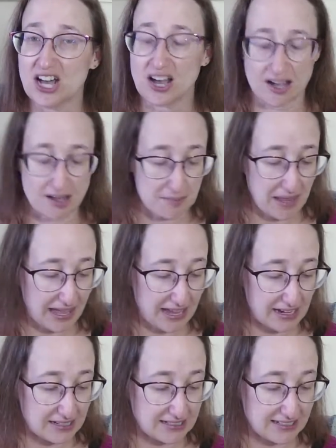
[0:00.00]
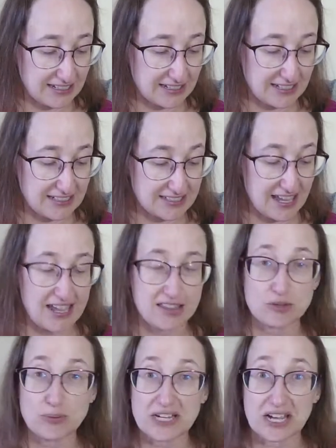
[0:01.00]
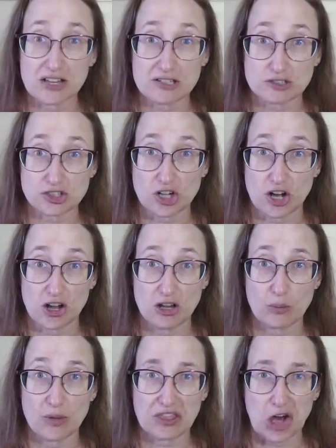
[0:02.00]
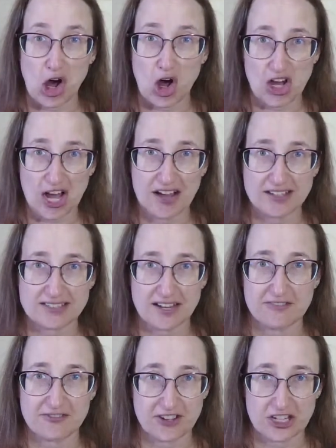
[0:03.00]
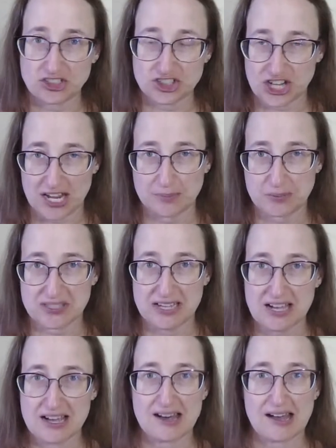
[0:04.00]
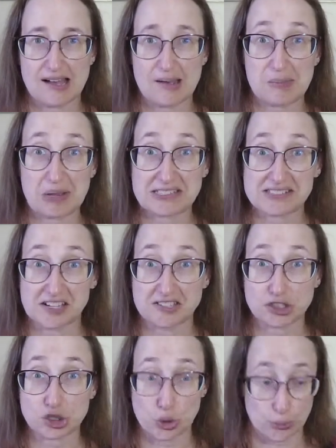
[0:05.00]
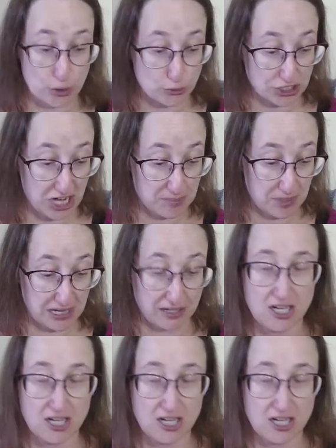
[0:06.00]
And it is a three color shawl with all kinds of fun shapes based on short row shaping.